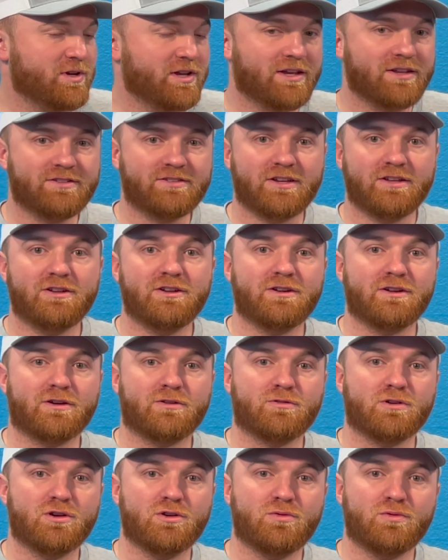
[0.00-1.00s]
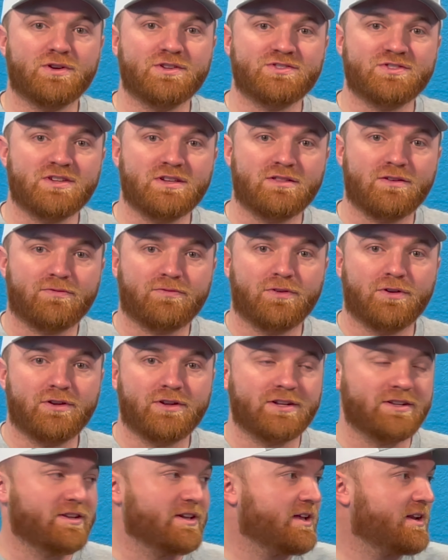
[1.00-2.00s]
continue to grow, we see the
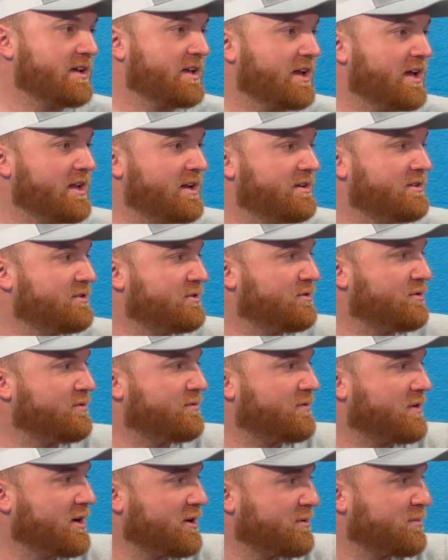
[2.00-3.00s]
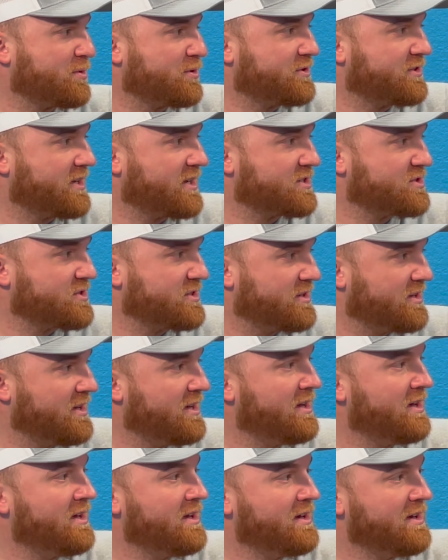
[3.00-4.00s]
funding dedicated to fire protection
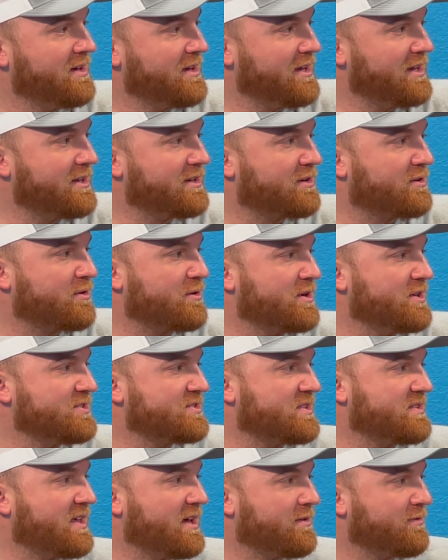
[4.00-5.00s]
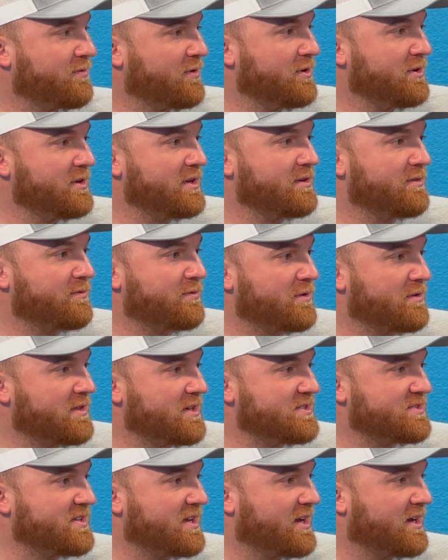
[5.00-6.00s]
increase, and that funding for
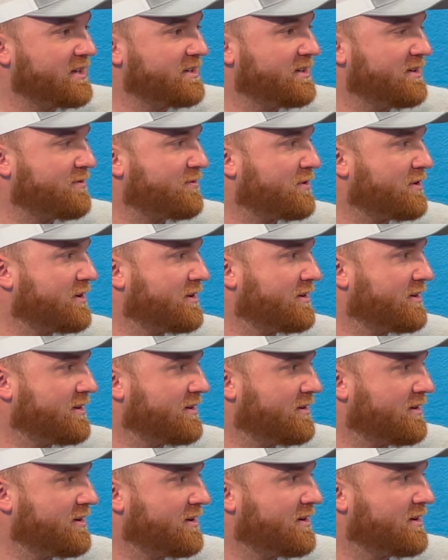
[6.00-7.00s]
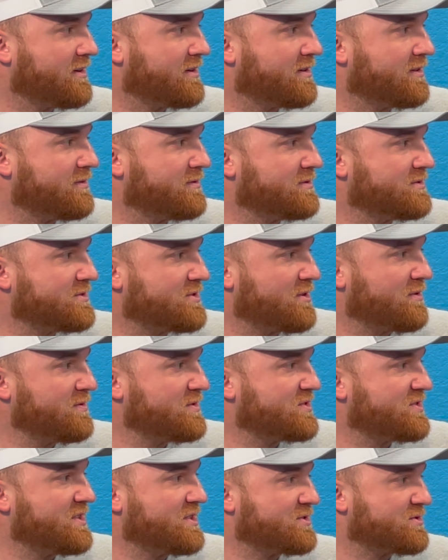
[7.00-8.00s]
these 9 different
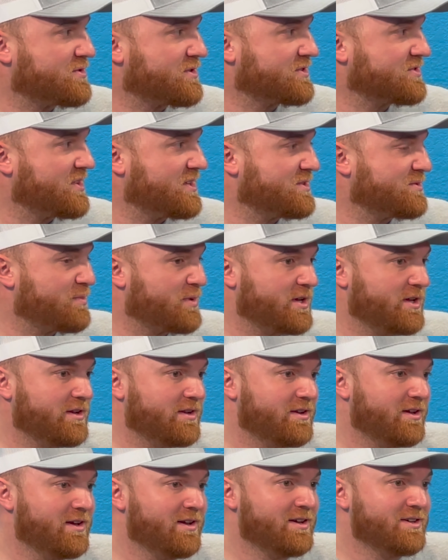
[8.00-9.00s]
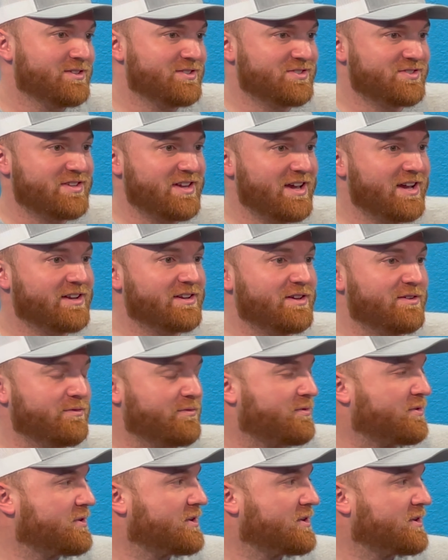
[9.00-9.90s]
service districts has been stagnant for